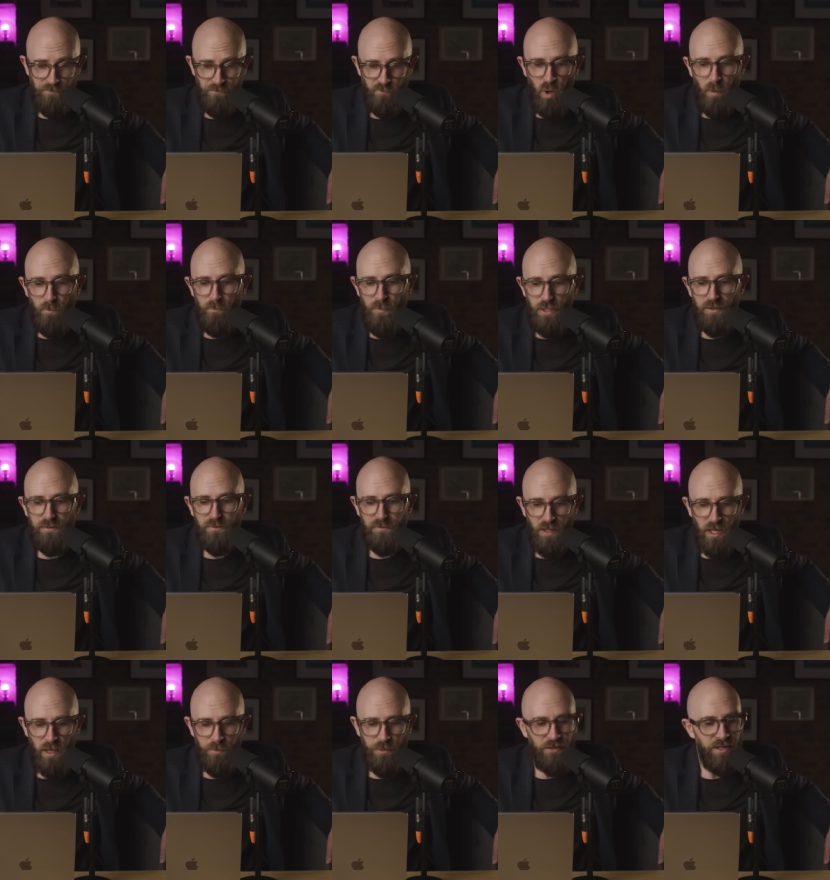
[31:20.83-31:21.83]
What both
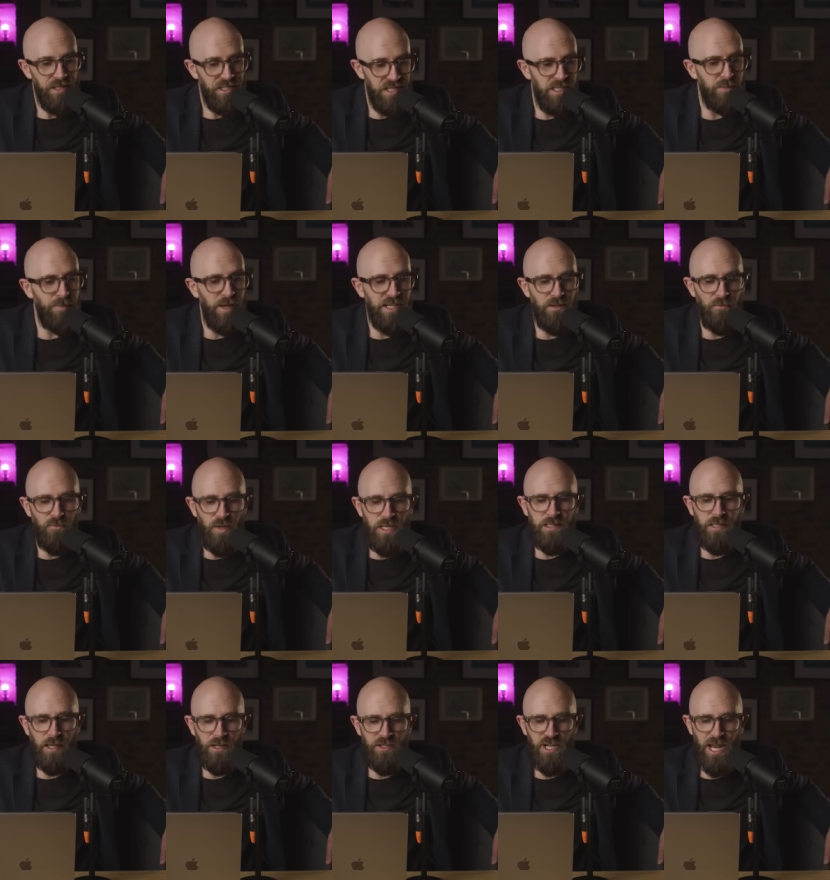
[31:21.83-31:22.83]
pharma and independent
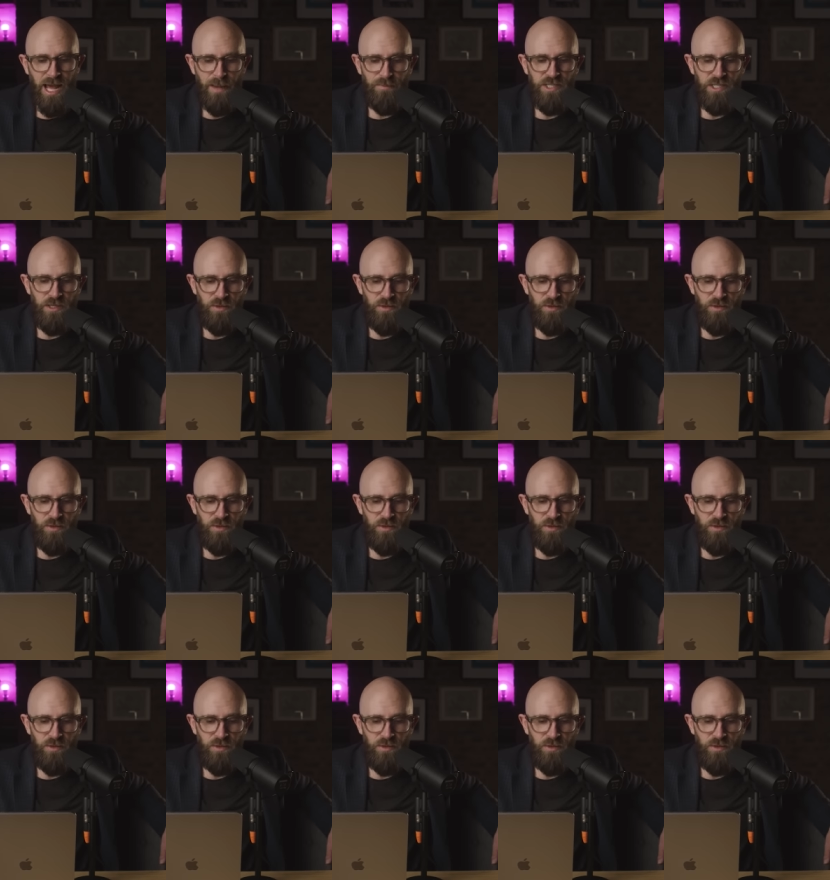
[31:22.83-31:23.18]
research labs